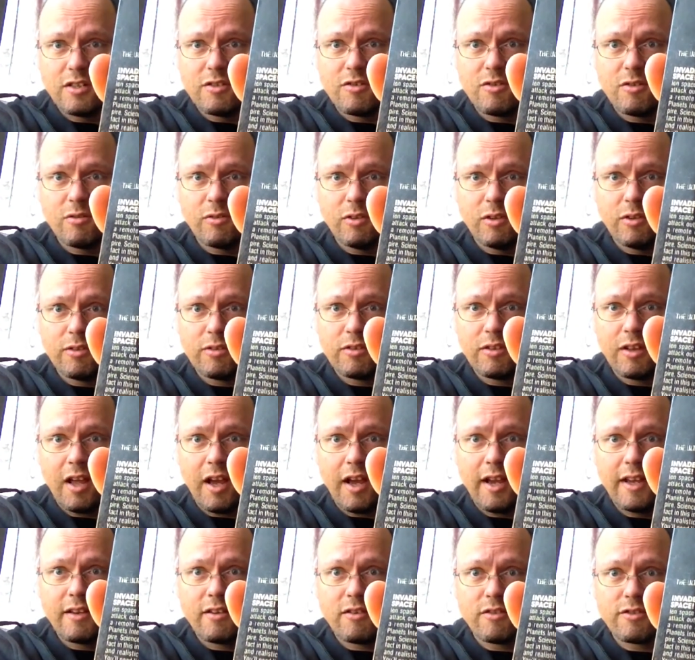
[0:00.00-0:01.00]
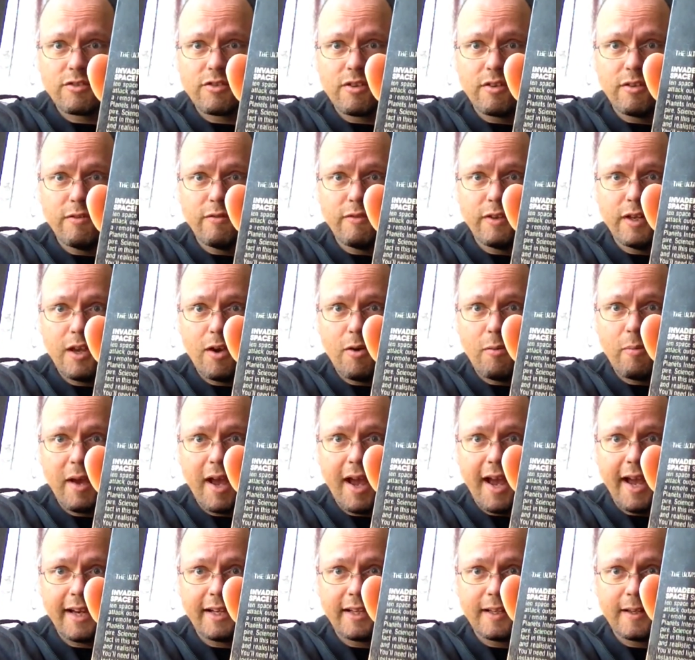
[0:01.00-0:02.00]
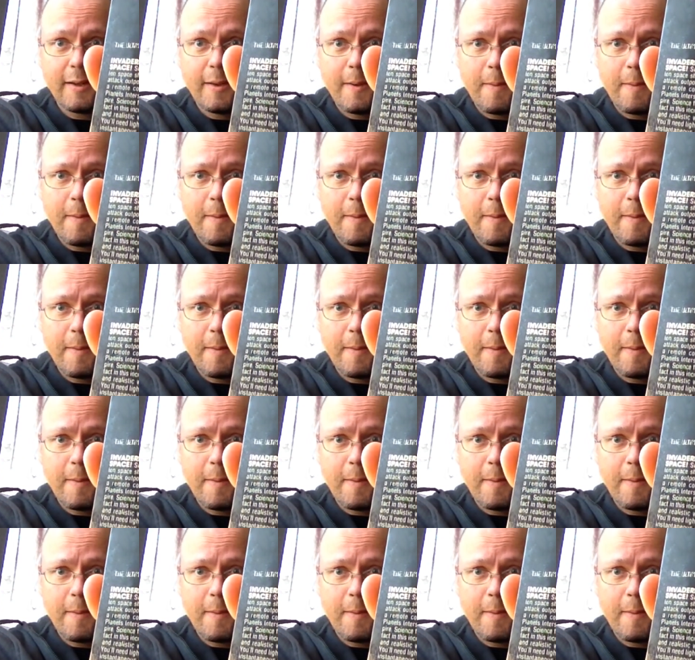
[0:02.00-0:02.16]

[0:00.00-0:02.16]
2 looked like, also the video pack.